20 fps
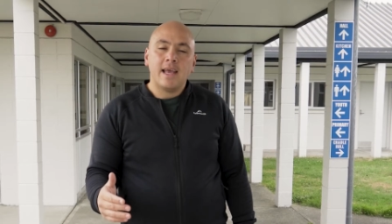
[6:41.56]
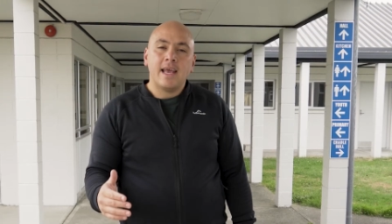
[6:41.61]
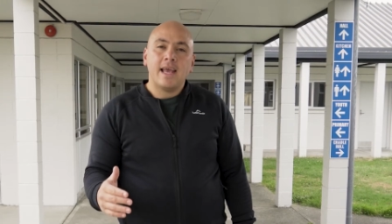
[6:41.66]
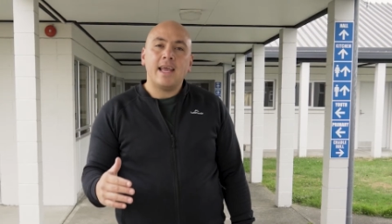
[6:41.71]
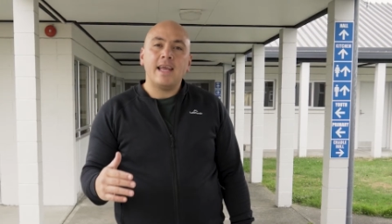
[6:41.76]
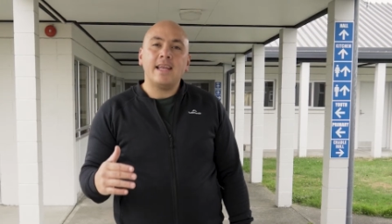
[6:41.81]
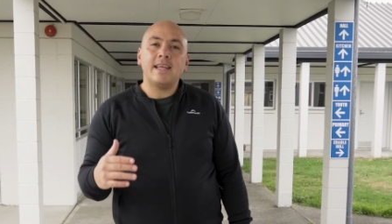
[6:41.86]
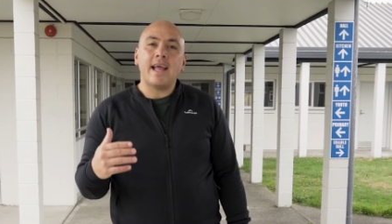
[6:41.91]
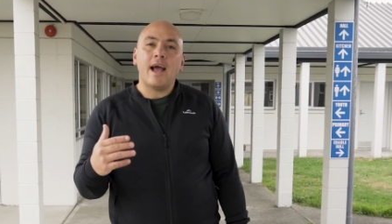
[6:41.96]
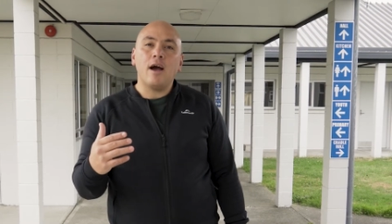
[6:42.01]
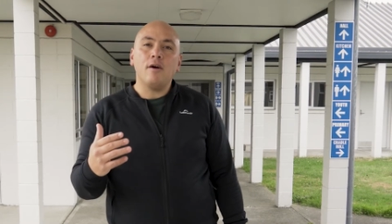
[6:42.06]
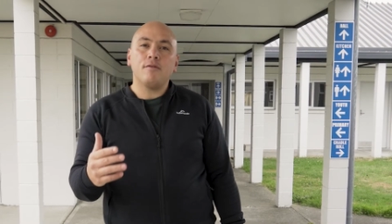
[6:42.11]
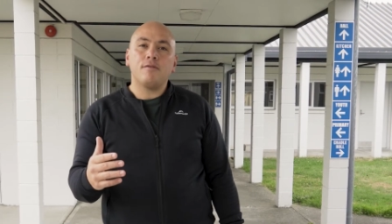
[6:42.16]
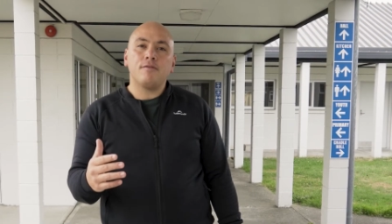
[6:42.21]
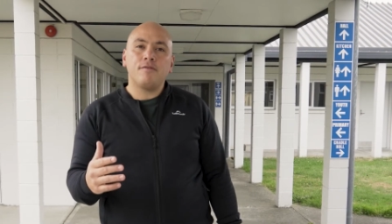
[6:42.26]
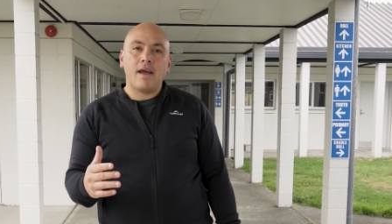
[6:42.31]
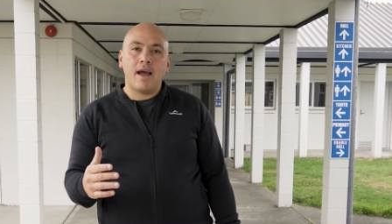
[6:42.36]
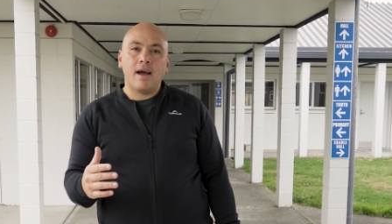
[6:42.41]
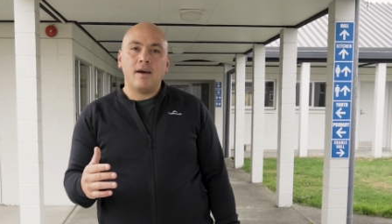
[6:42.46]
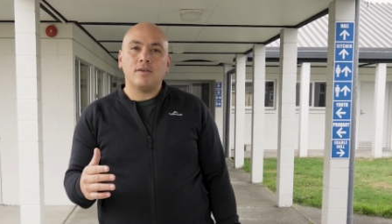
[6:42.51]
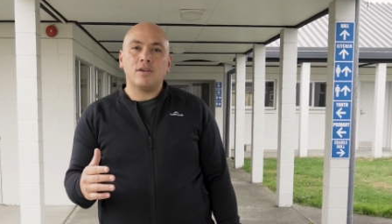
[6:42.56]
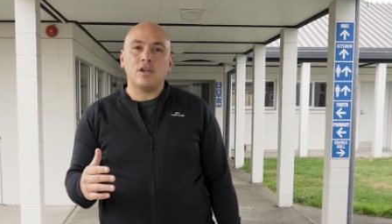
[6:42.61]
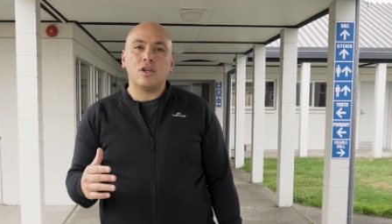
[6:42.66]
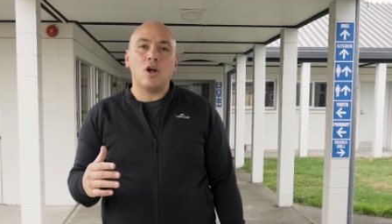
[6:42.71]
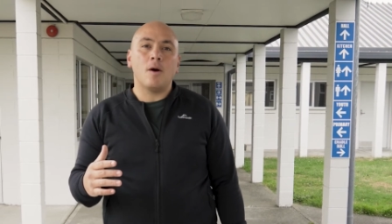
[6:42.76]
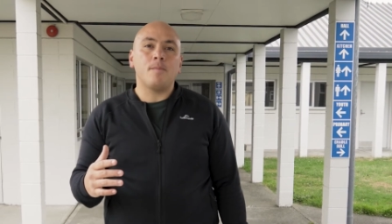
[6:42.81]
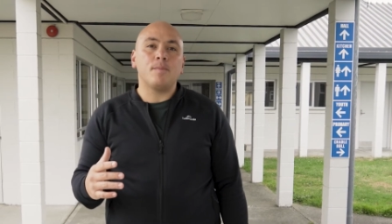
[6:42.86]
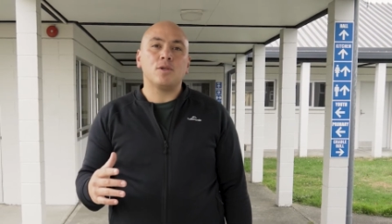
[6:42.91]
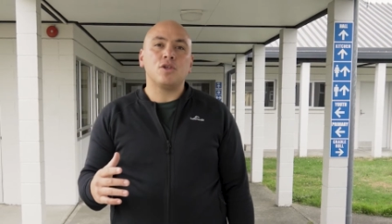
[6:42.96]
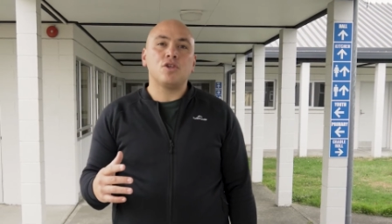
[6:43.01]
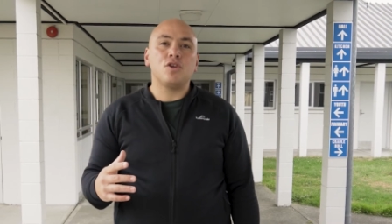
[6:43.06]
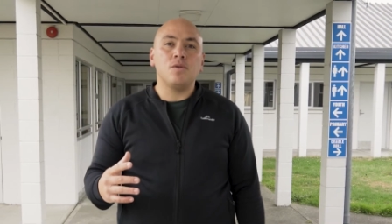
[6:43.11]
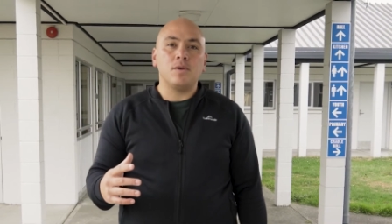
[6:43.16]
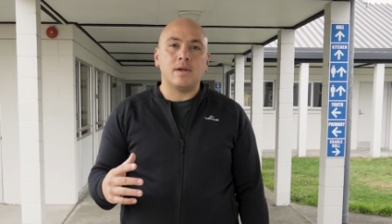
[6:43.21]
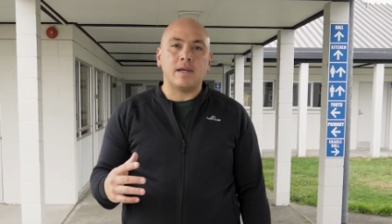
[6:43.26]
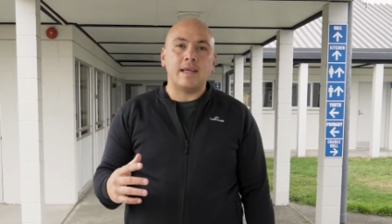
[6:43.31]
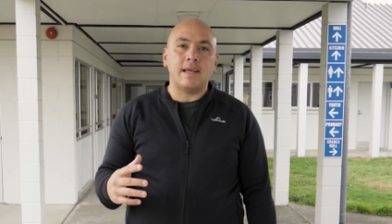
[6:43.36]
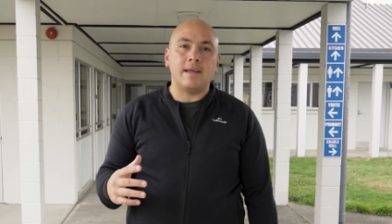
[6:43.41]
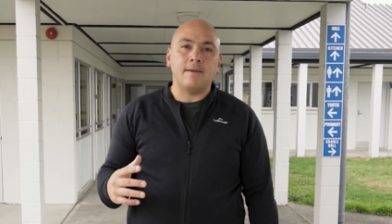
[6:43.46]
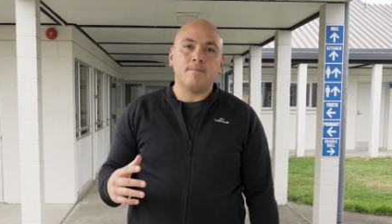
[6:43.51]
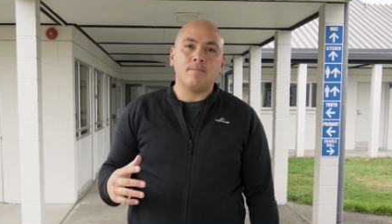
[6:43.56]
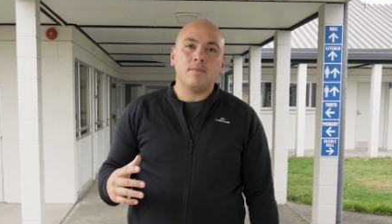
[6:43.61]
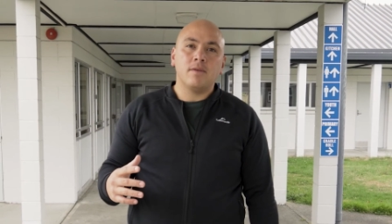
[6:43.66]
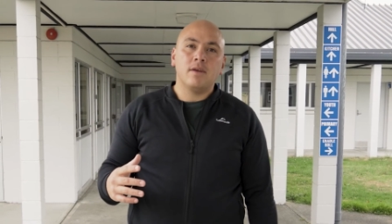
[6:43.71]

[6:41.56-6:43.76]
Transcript: He now found an opportunity